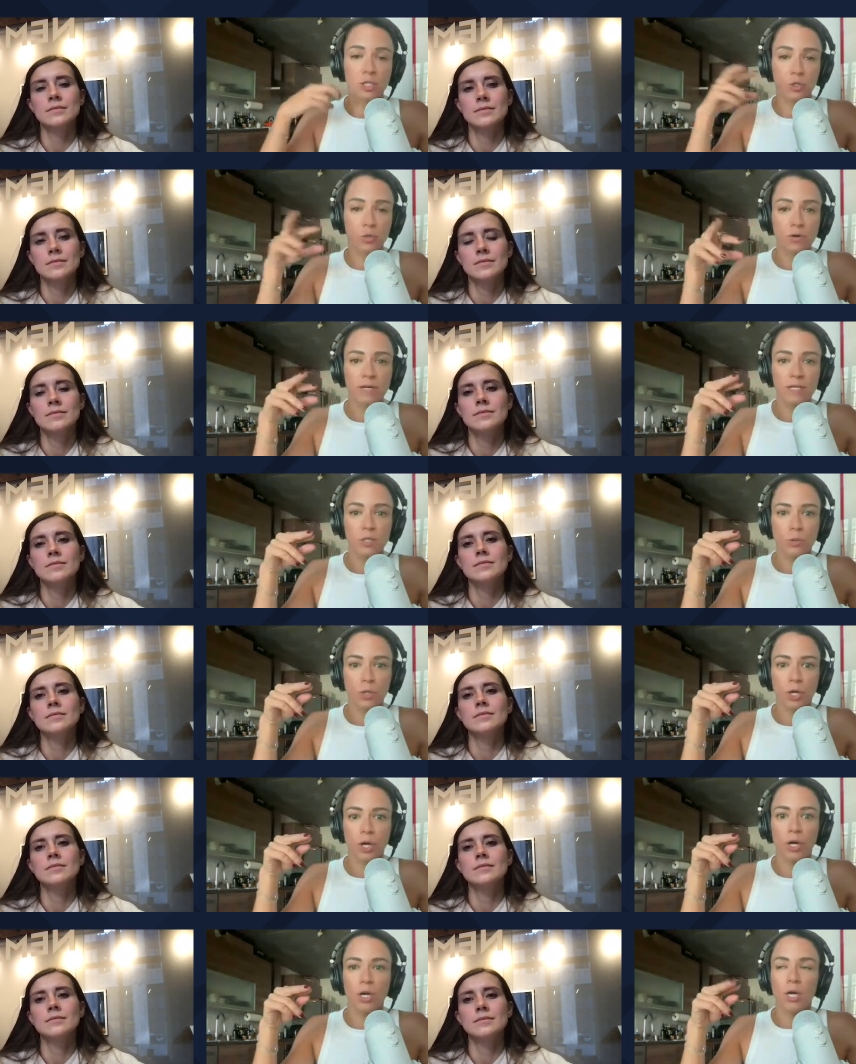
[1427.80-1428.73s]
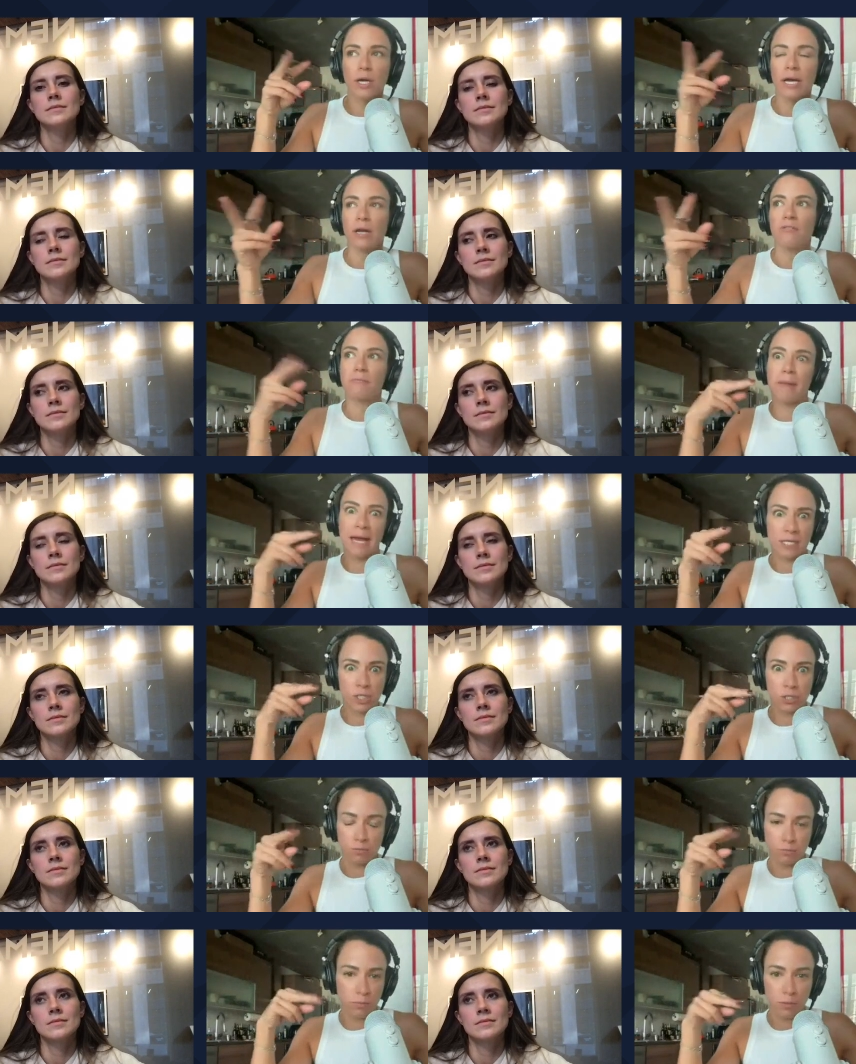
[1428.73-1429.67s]
Speaker 1: two of us were kind of
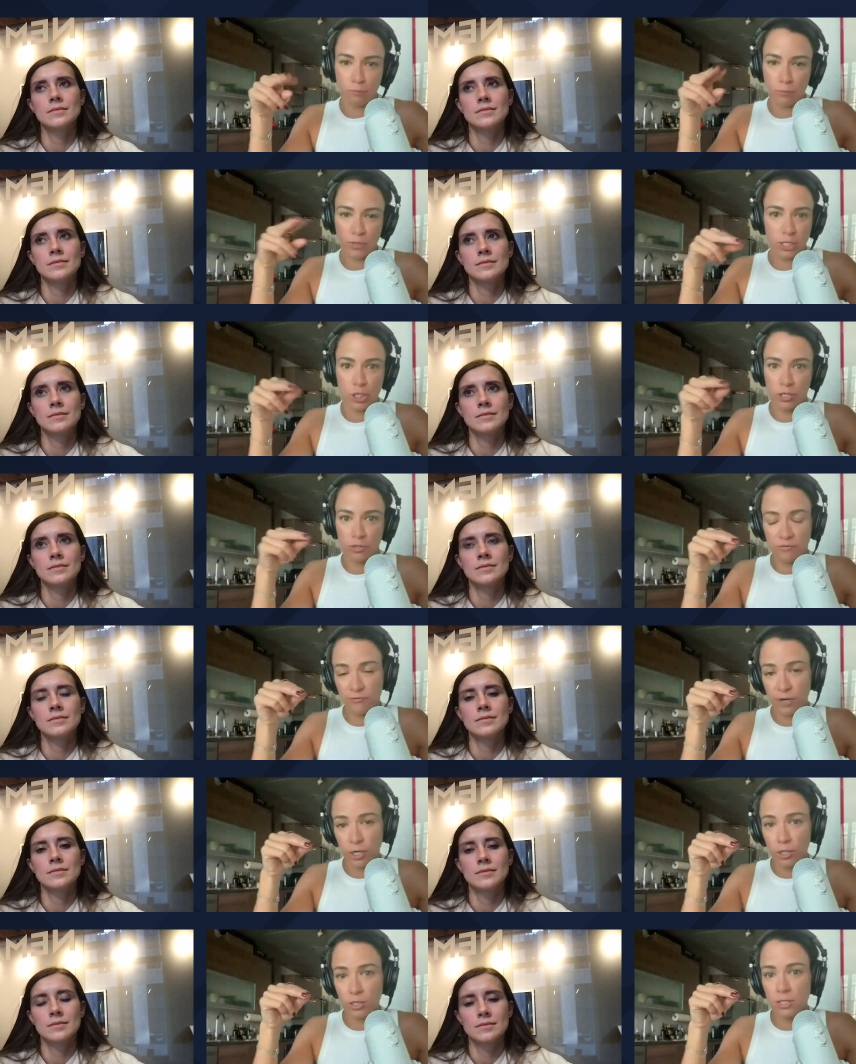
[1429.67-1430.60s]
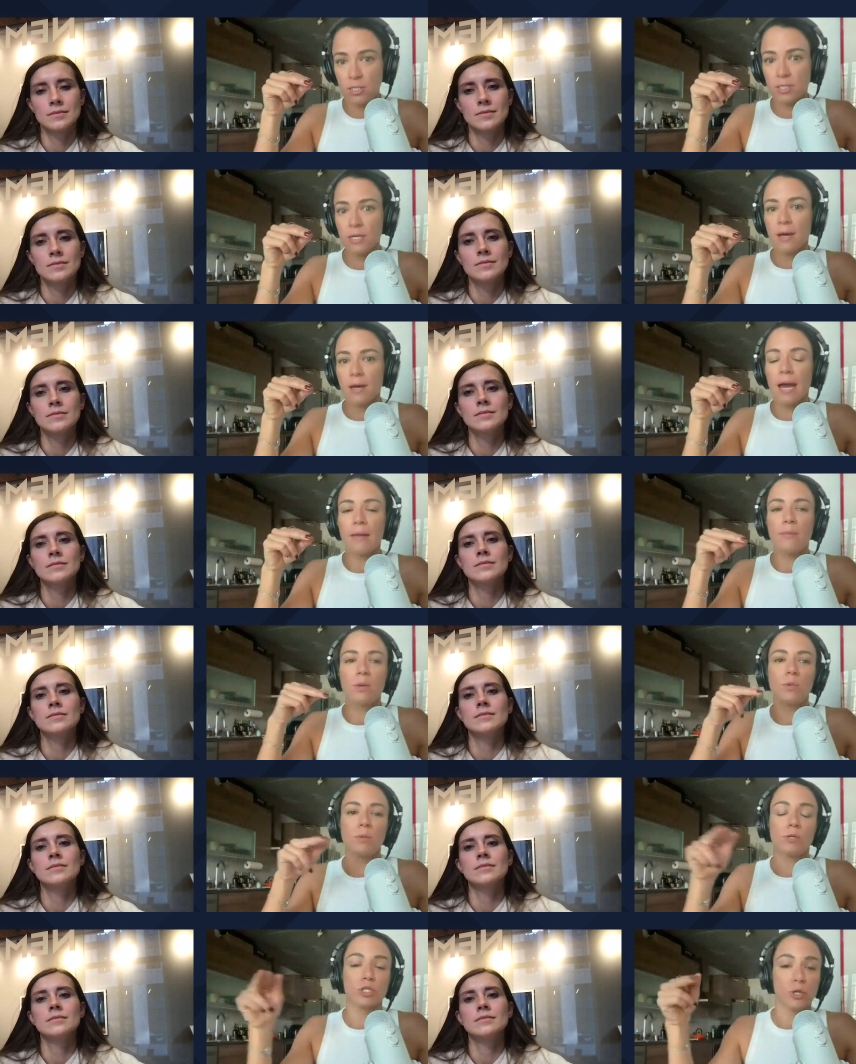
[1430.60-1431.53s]
matched with each other first, and then
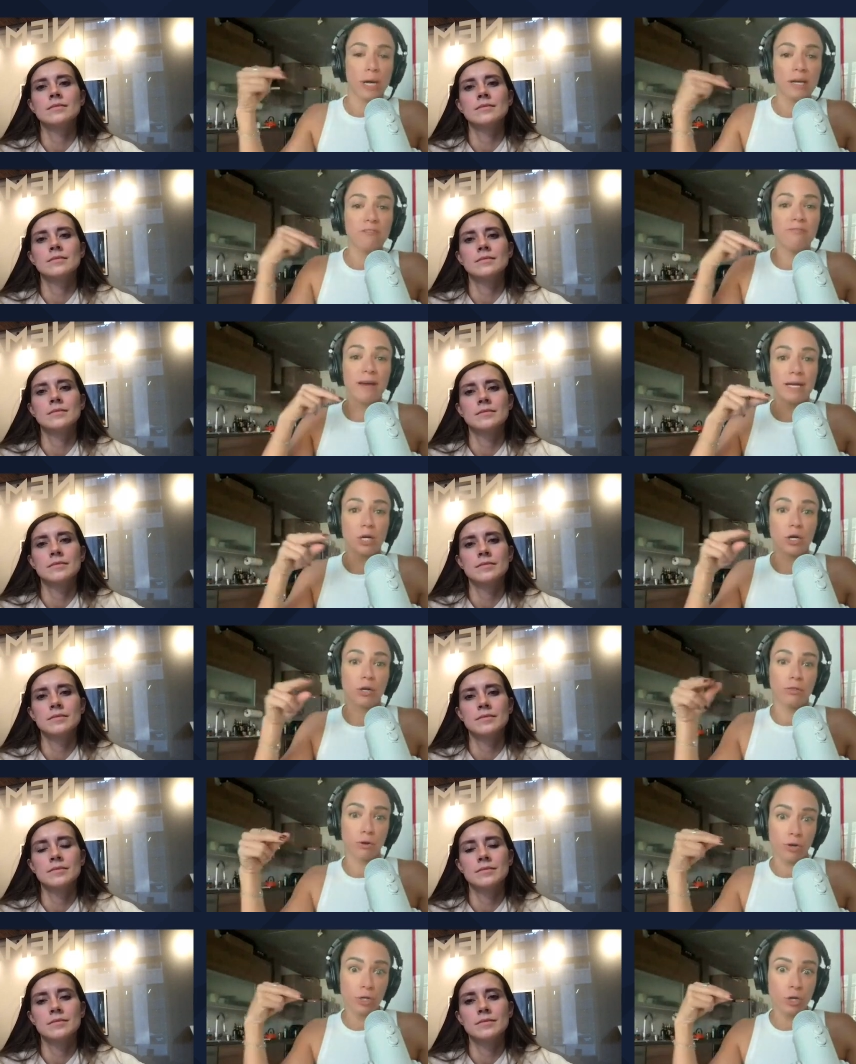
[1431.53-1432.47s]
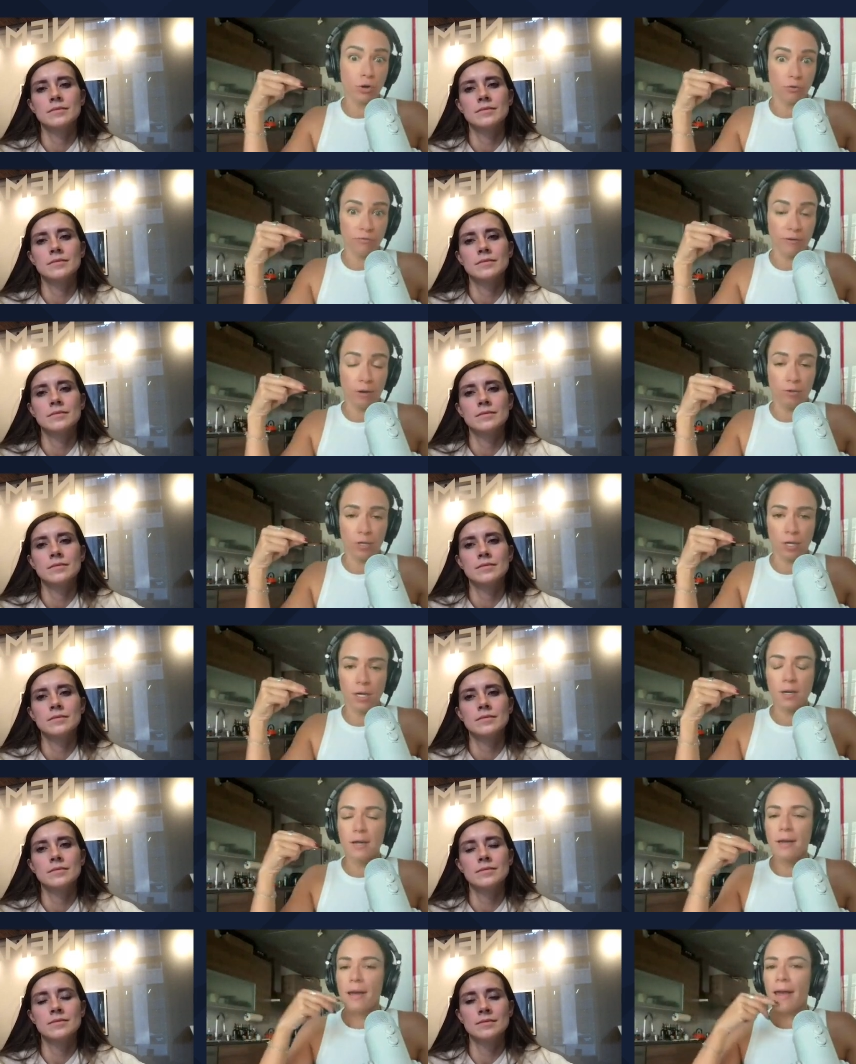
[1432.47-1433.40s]
we were trying to find our third co-founder,